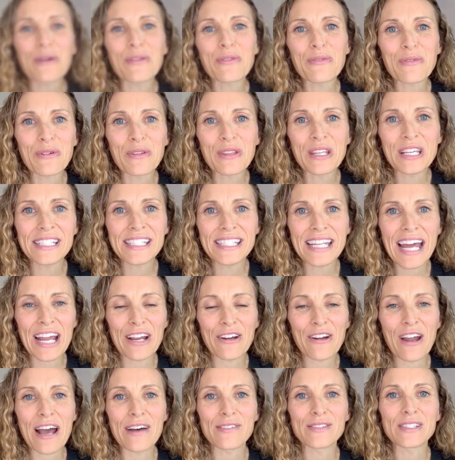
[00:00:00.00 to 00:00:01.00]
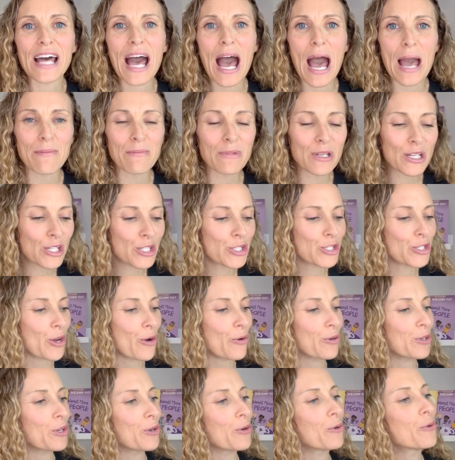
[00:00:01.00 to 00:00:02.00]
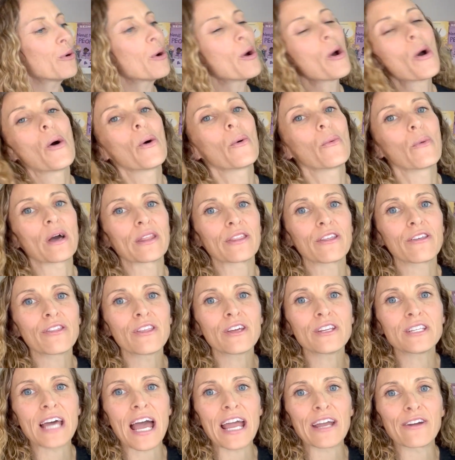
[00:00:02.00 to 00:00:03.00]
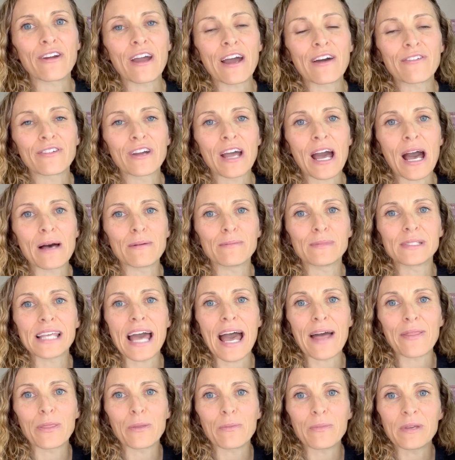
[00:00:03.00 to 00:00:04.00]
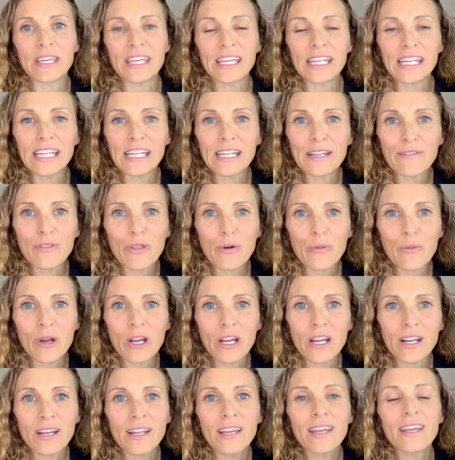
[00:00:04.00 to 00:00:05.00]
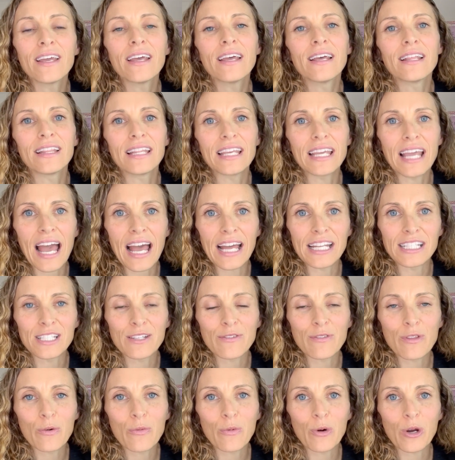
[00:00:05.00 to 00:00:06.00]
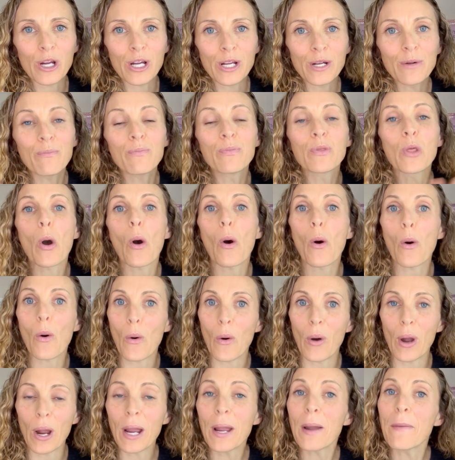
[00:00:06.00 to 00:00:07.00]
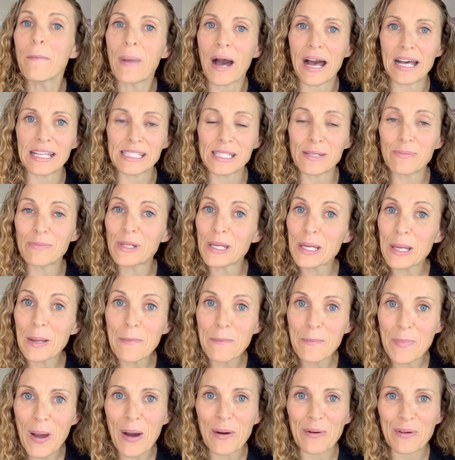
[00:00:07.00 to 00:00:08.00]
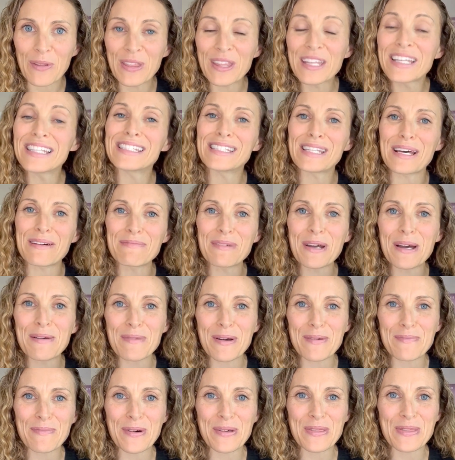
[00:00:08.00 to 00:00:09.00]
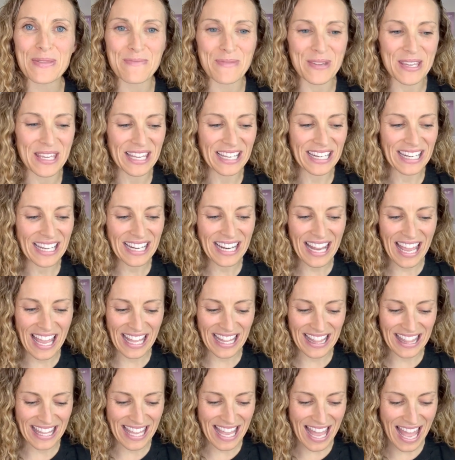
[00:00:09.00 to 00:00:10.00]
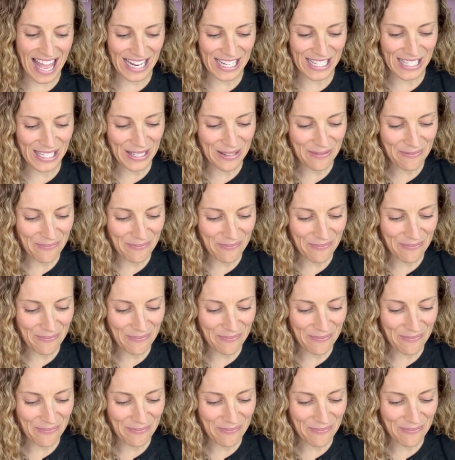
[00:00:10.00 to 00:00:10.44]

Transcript: through these digraphs, I'm going to show you whether the digraph comes at the beginning of the word, the end of the word, or possibly both. Some come at both the beginning and the end.